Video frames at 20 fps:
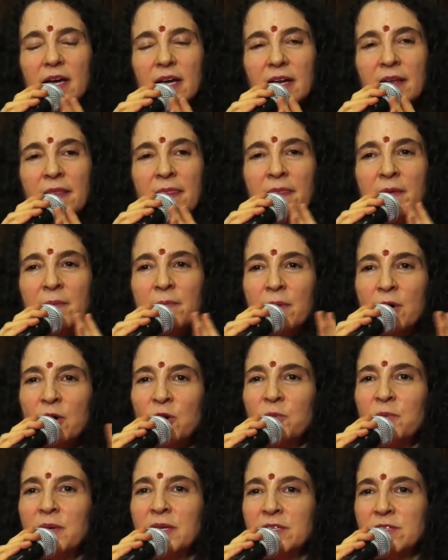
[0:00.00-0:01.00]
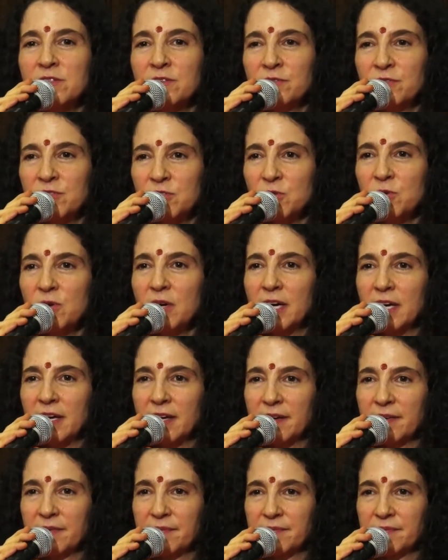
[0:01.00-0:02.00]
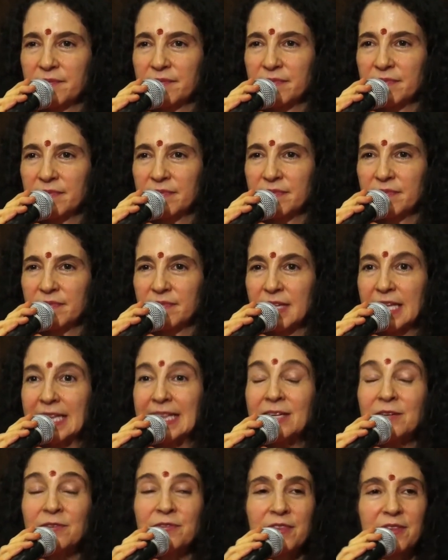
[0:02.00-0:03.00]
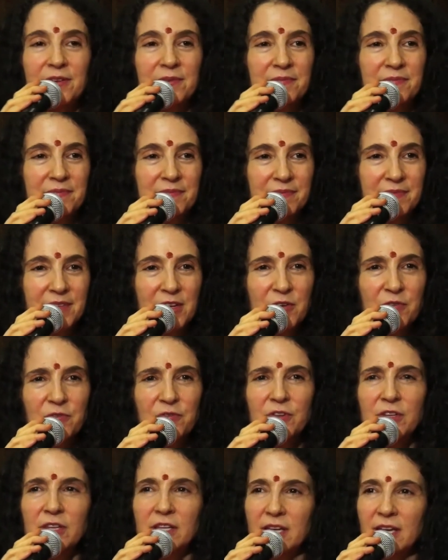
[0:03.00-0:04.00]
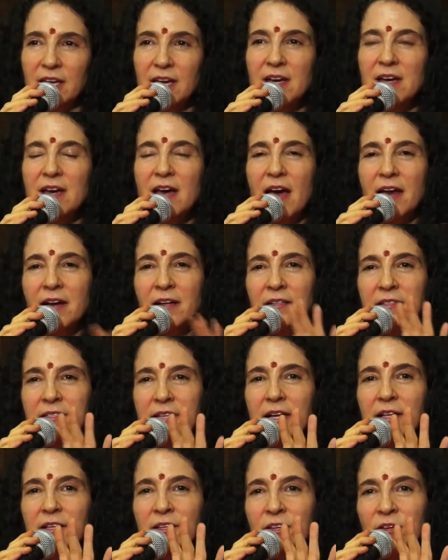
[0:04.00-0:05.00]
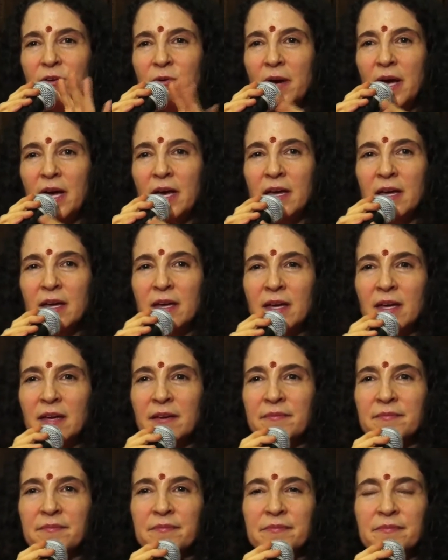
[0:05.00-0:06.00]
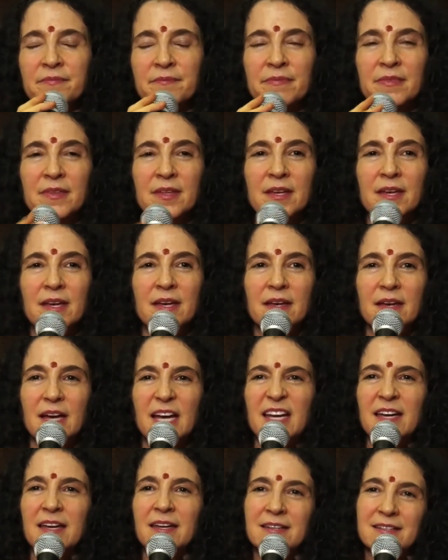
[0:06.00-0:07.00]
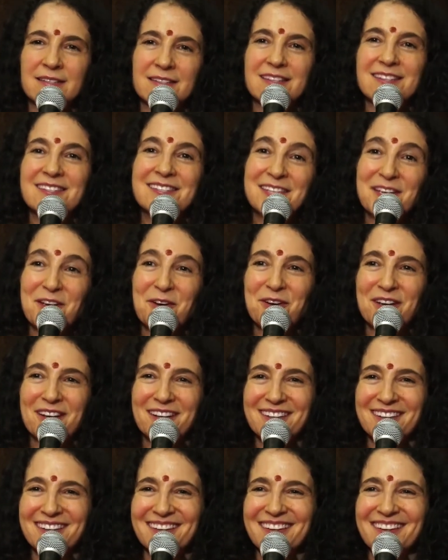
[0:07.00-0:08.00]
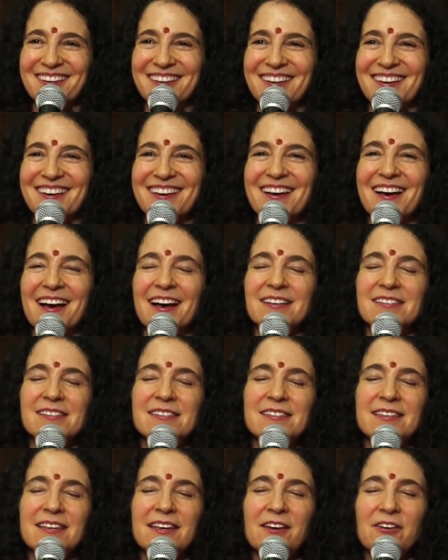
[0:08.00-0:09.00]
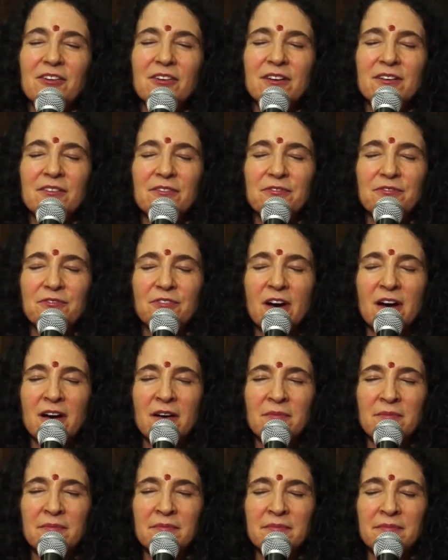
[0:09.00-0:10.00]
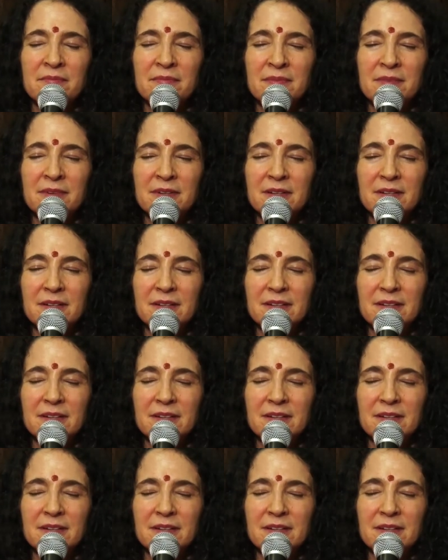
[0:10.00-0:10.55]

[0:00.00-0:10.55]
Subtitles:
in the moments of joy, live them fully. And I'll tell you a hint, a secret from